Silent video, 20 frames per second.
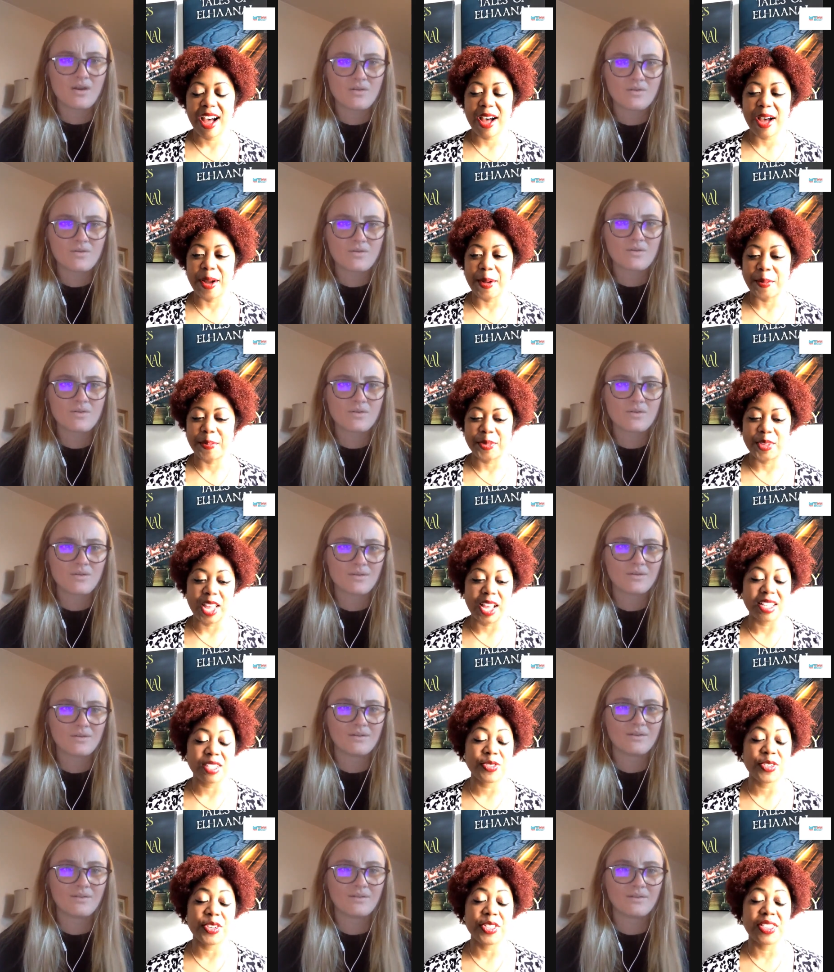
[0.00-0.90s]
Speaker 1: Um,
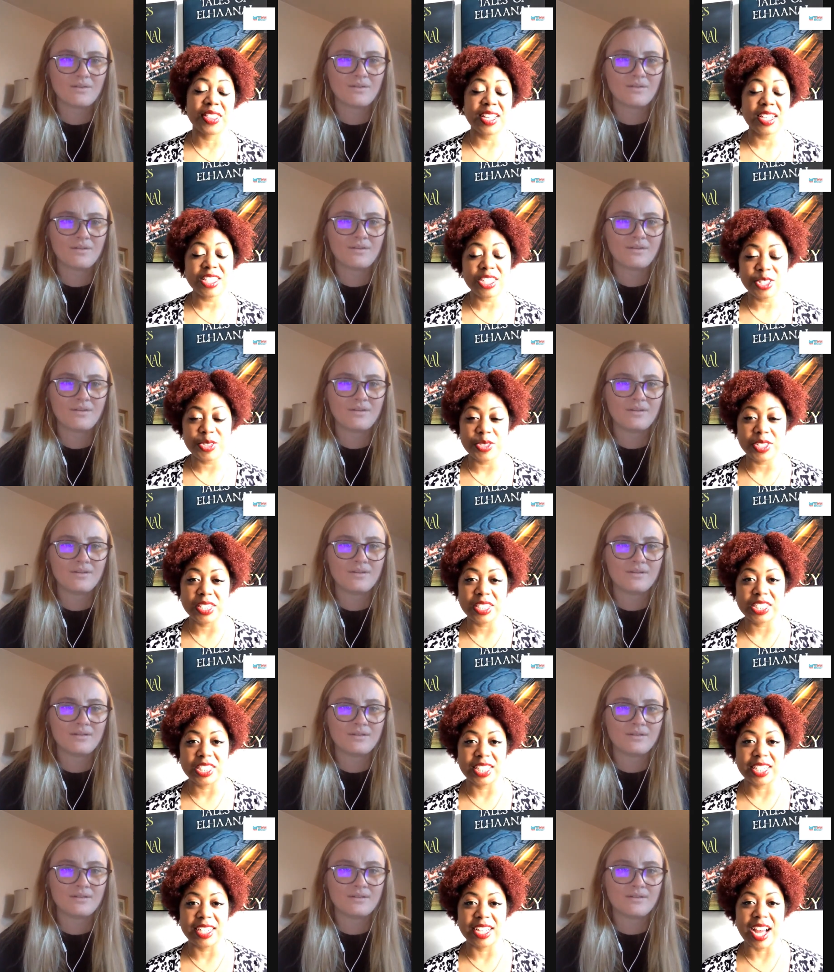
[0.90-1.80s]
as for this
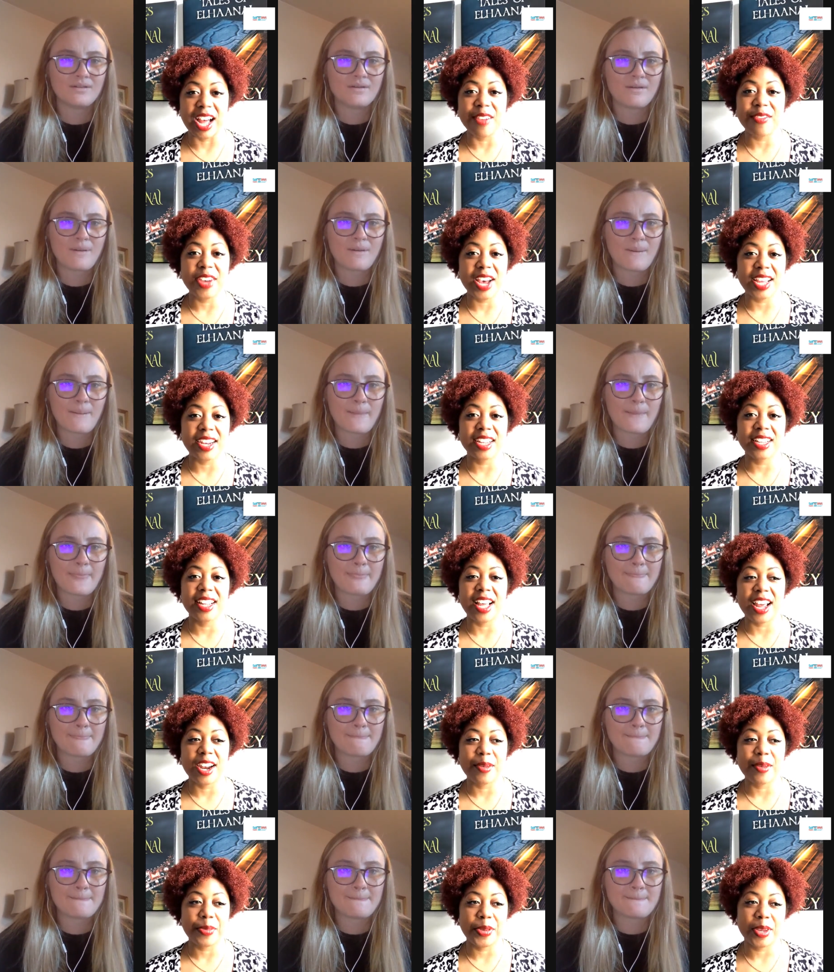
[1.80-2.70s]
trilogy, I've gotten a
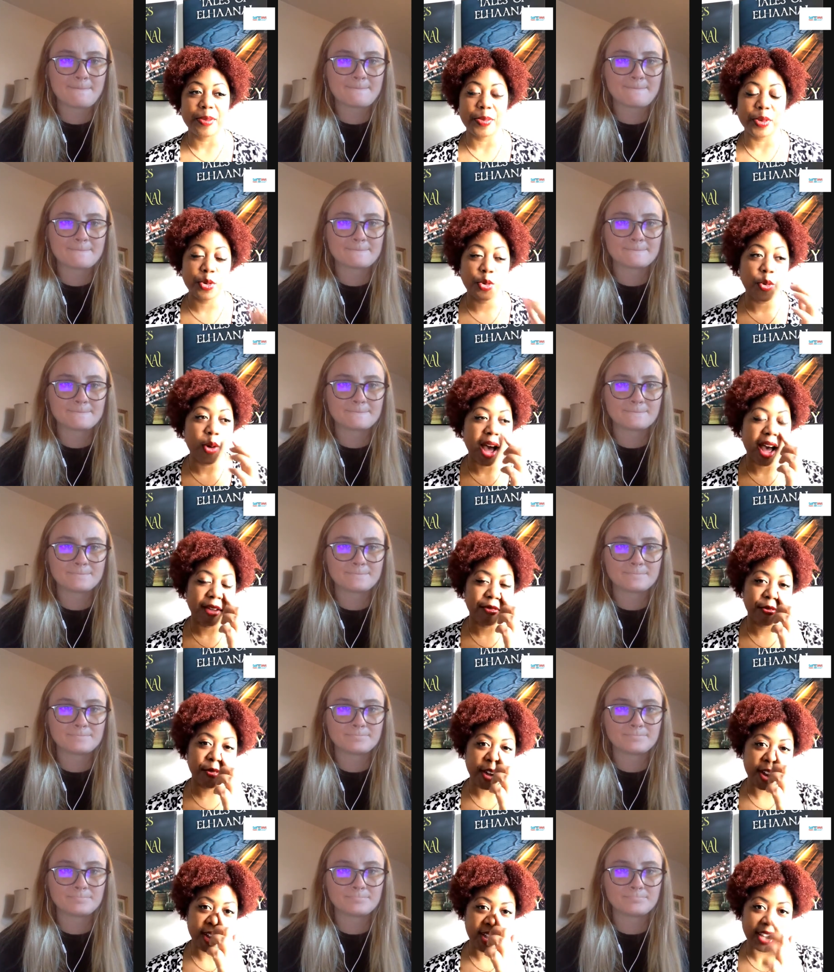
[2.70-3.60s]
lot of people who
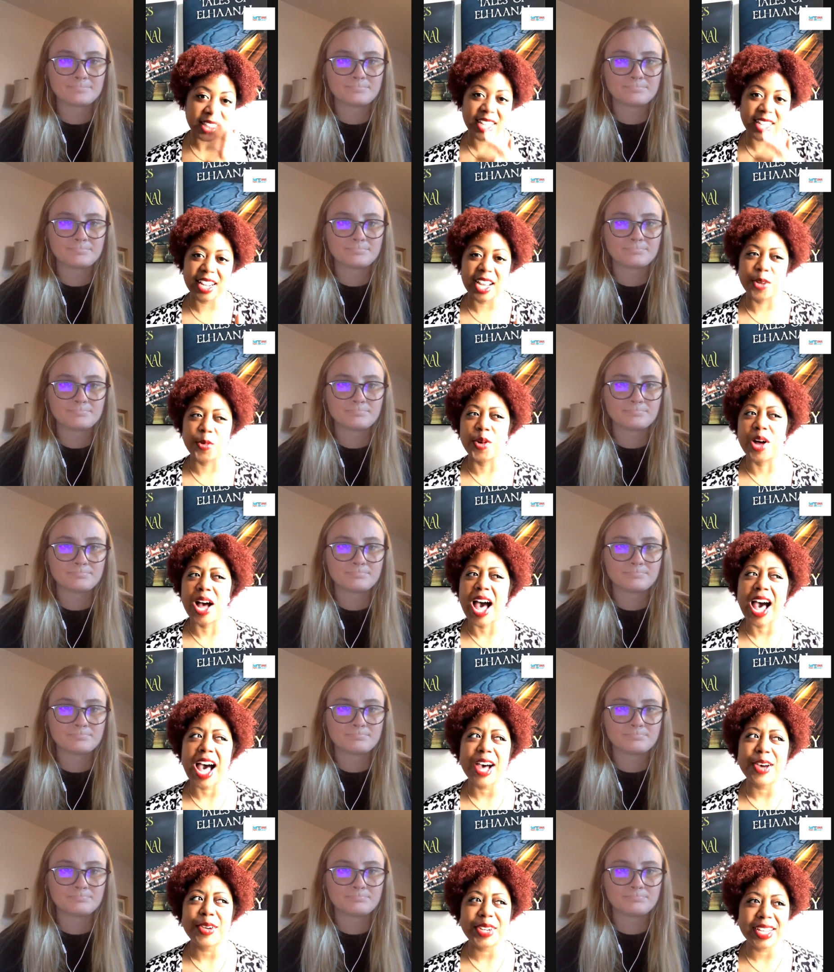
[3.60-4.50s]
have read it and they're like, well,
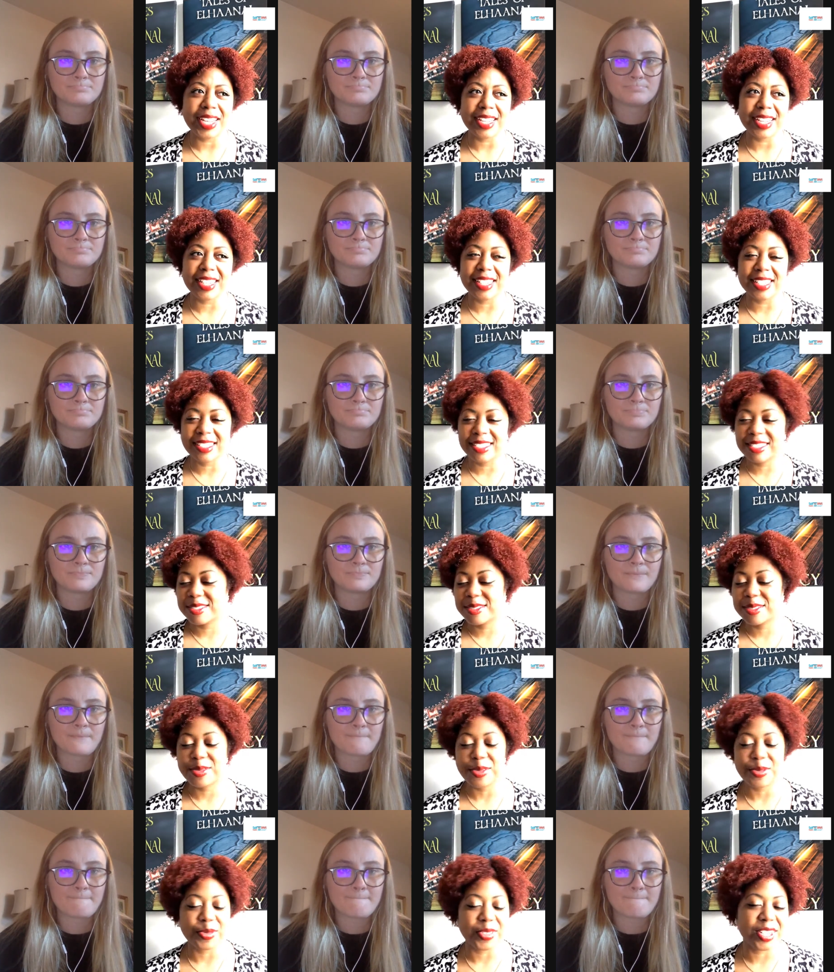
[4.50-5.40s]
how did,
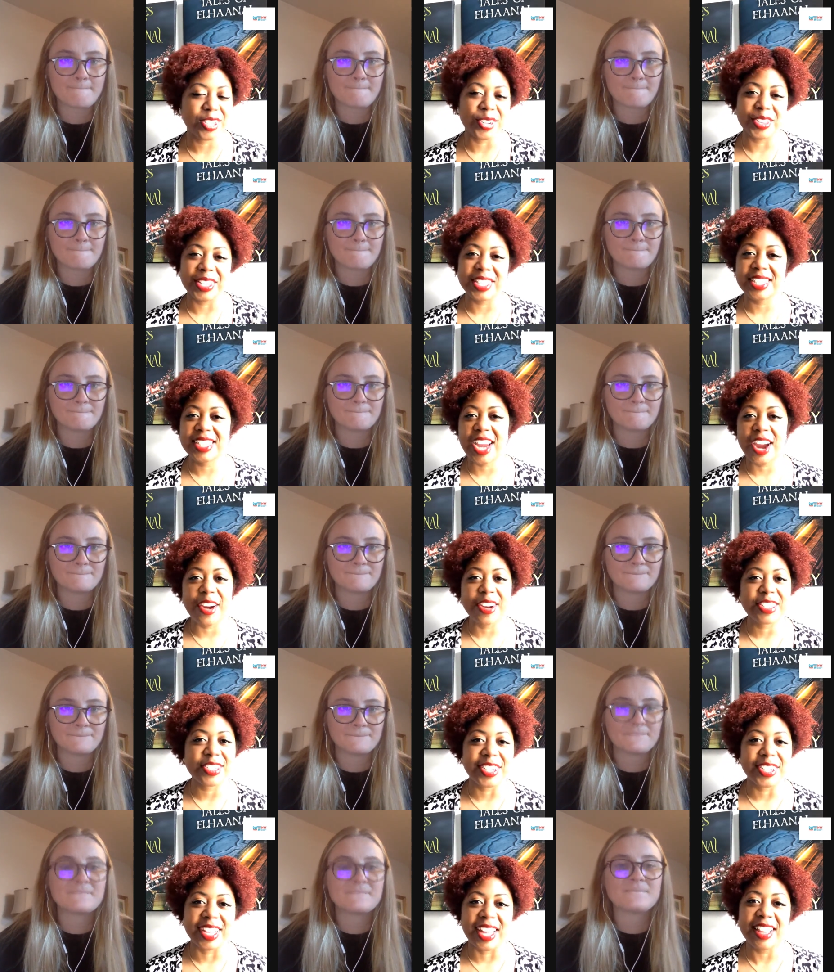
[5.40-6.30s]
you know, this
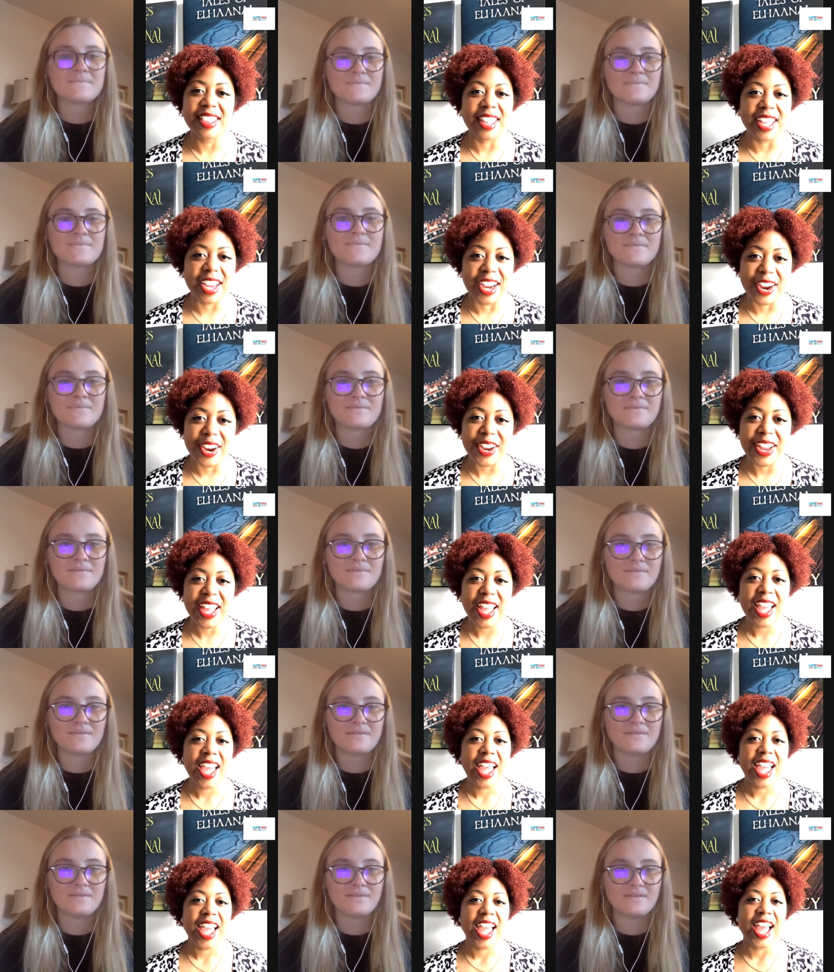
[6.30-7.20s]
character get there?
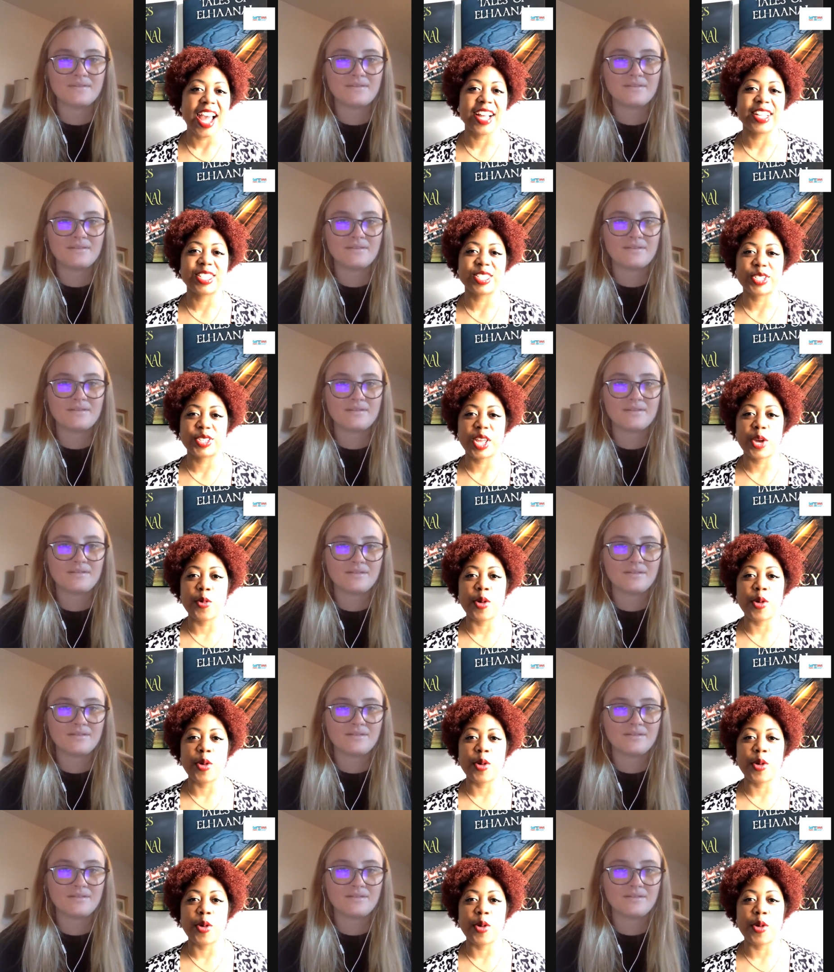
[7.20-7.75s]
And so they